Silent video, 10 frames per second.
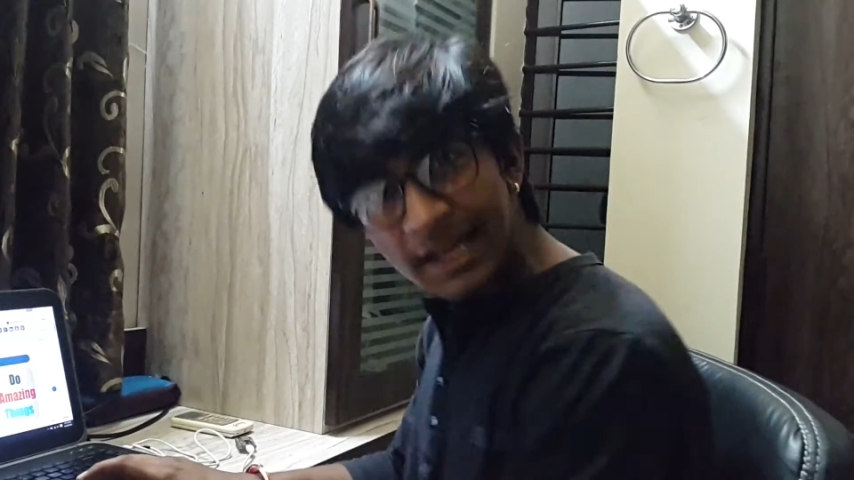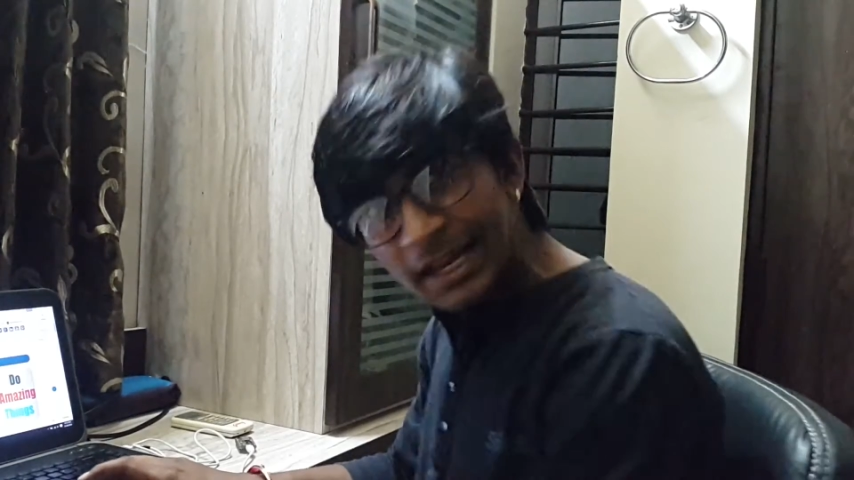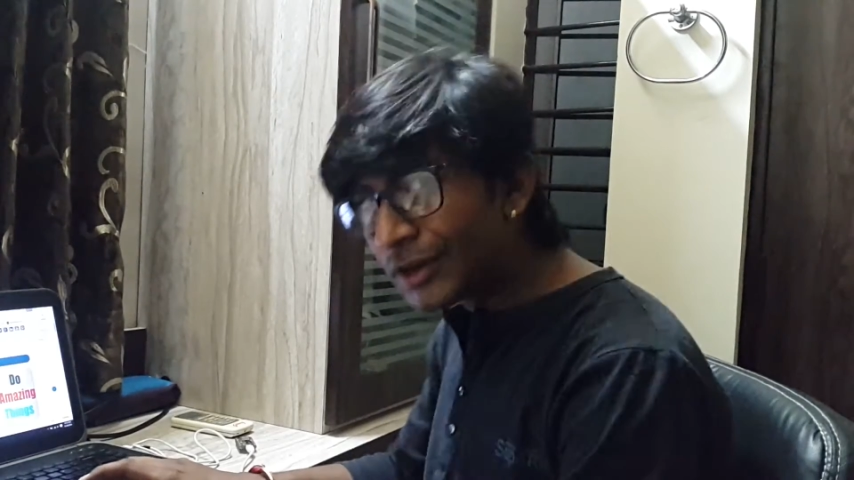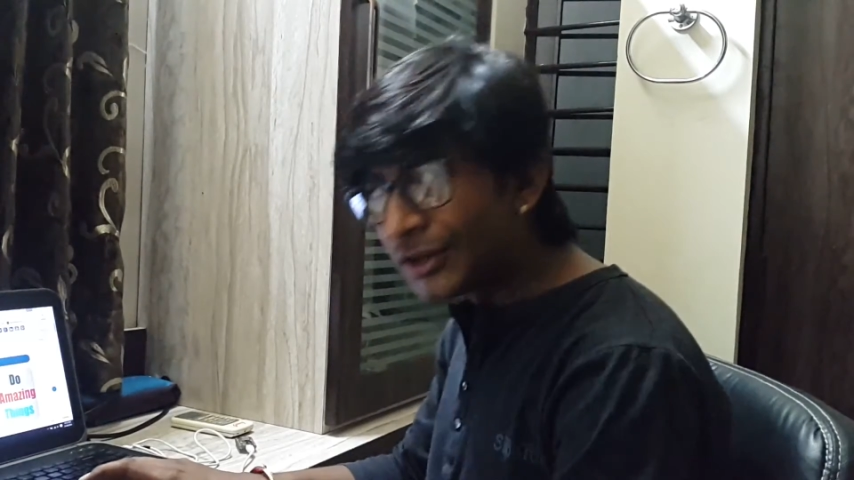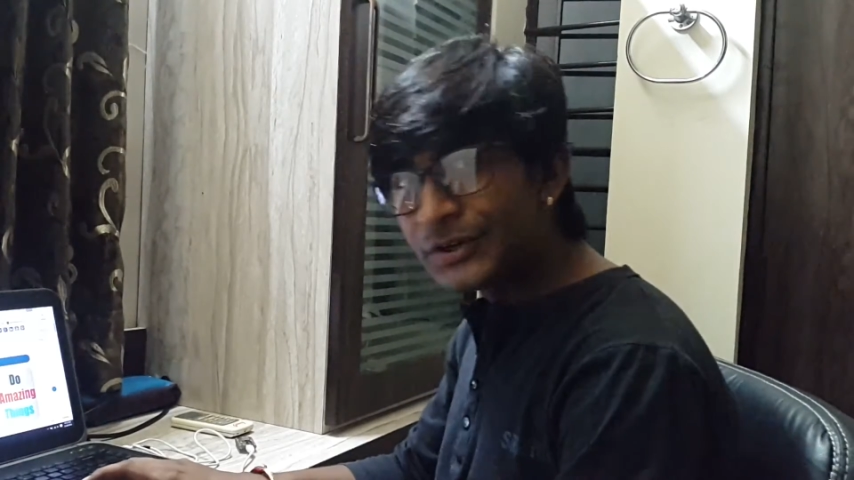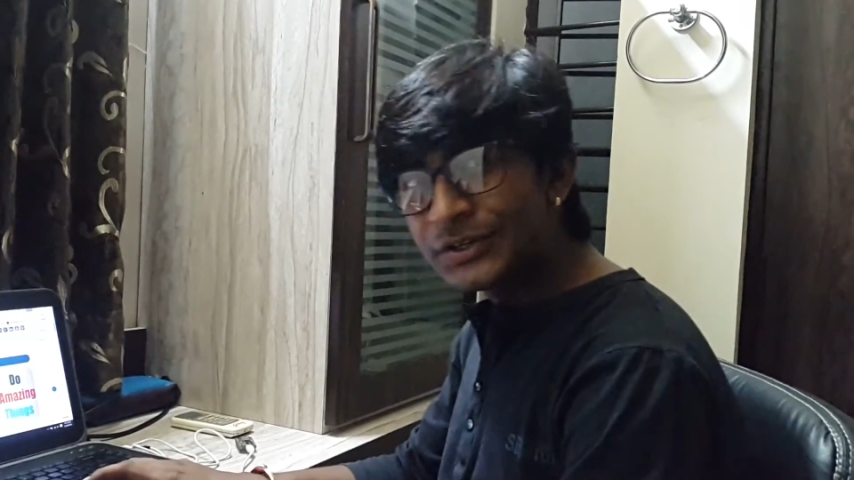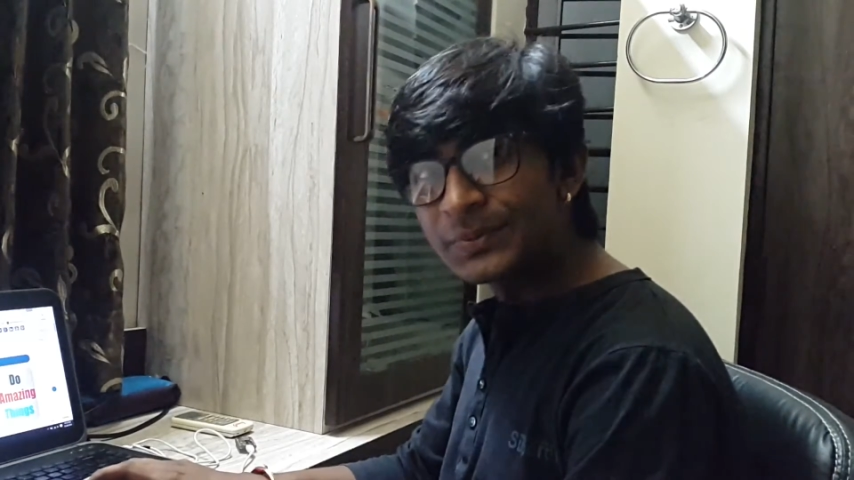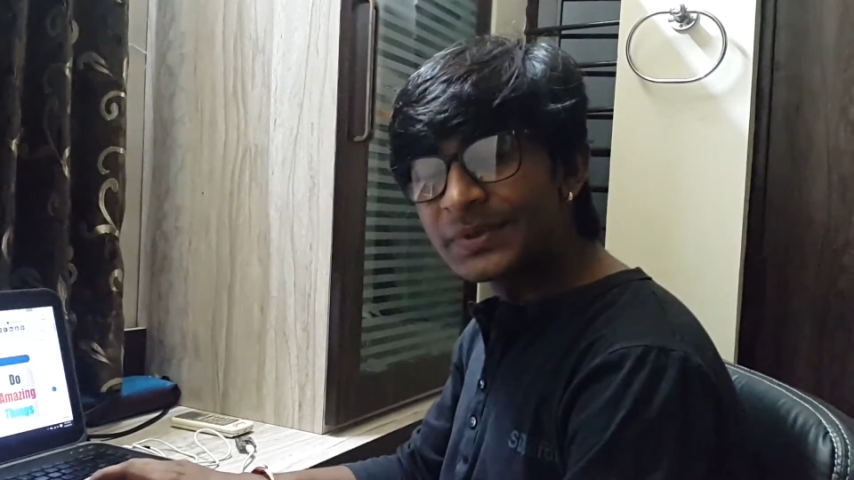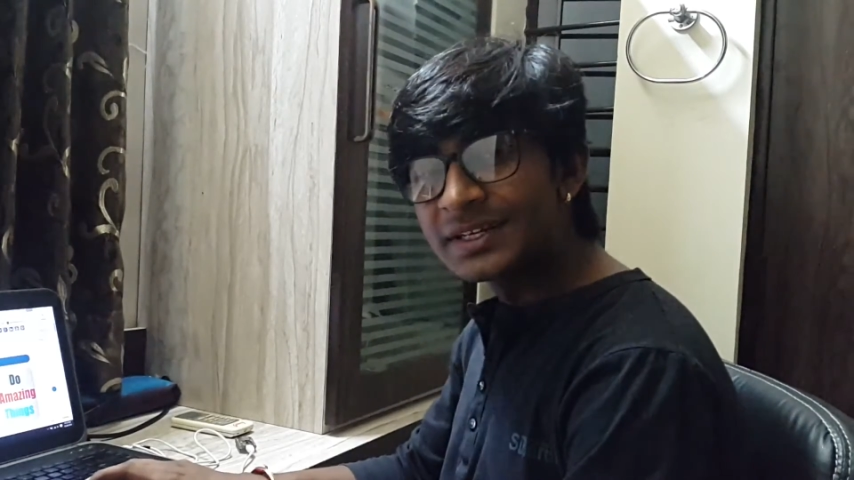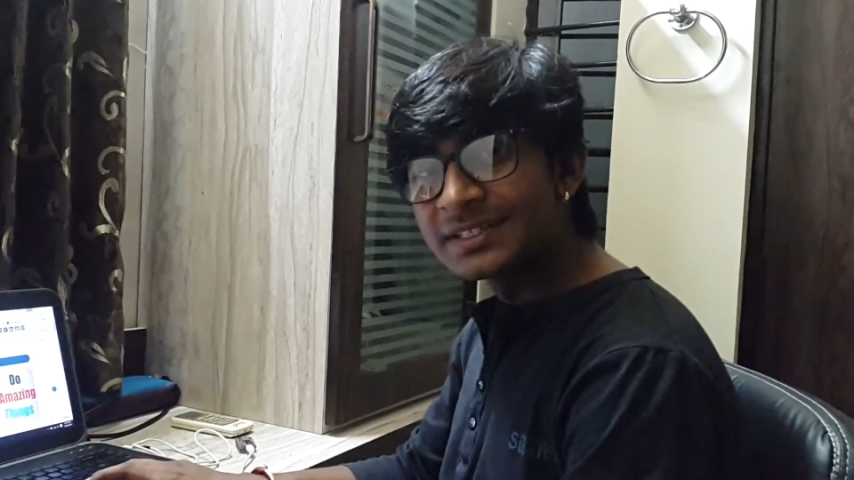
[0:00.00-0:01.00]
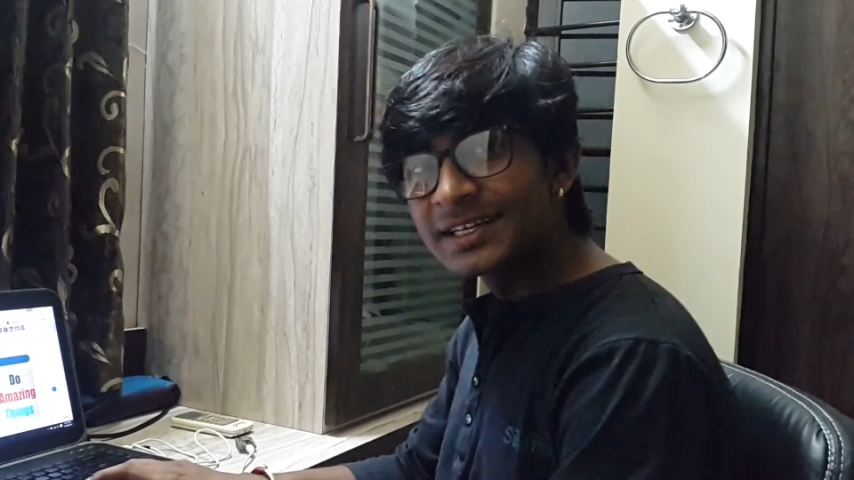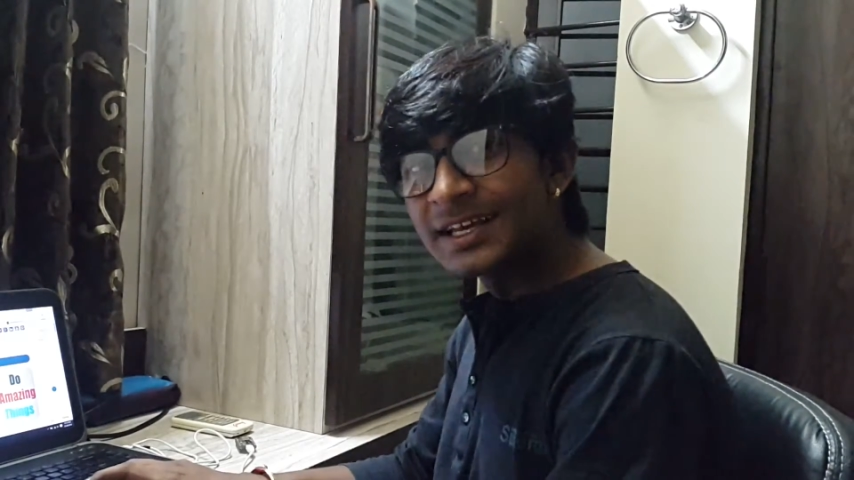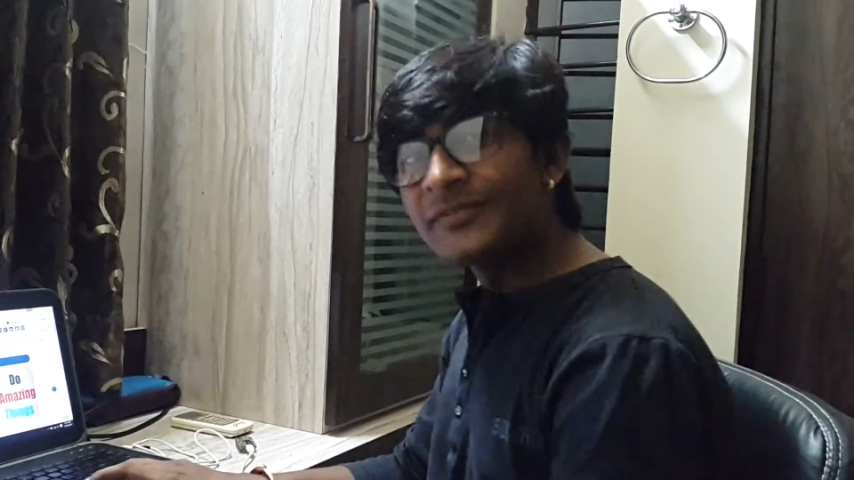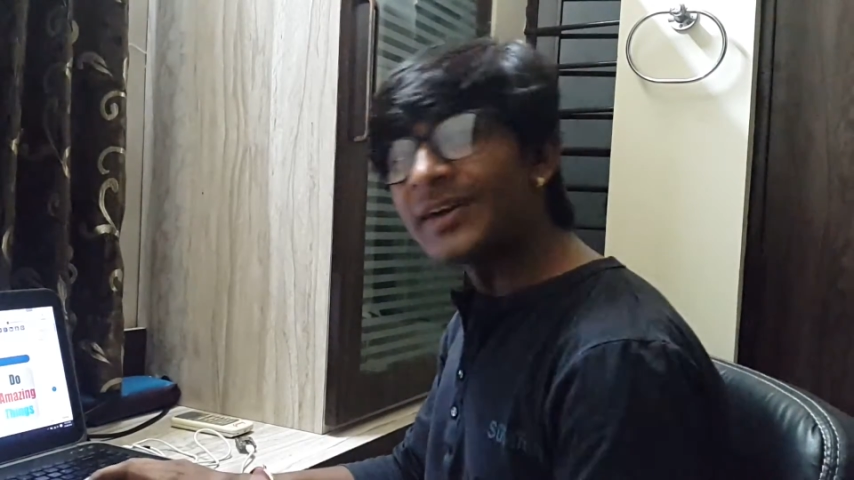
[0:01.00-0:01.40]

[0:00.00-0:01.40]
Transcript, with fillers: Hello YouTubers,